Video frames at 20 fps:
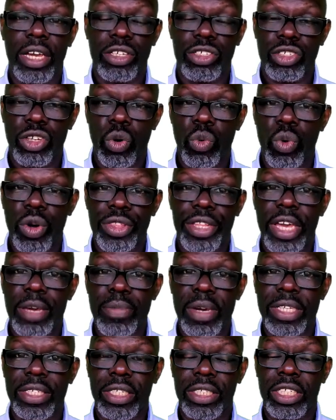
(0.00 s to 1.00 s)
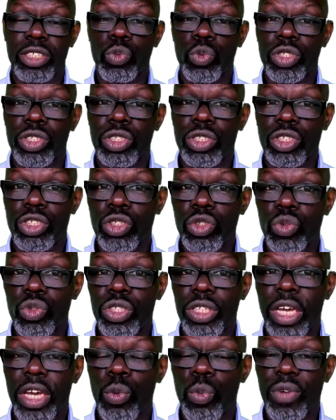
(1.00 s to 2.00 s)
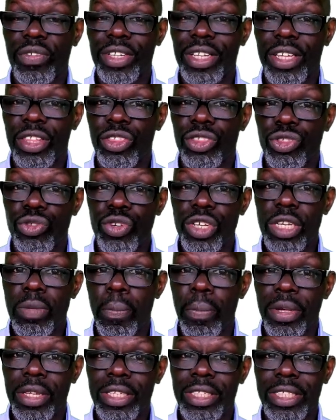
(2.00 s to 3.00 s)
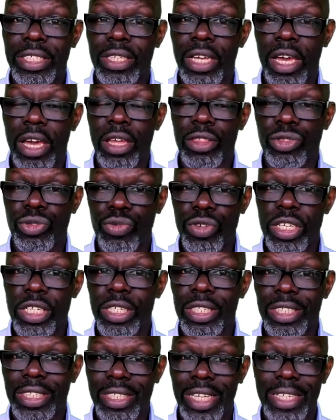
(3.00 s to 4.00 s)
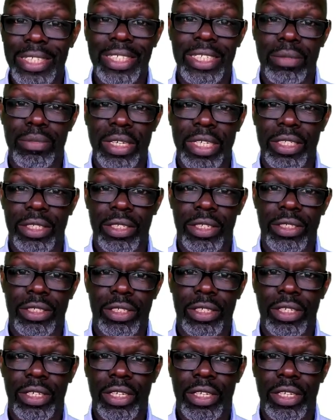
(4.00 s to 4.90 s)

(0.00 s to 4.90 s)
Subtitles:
So what they basically did was use it within a 3 centimeters.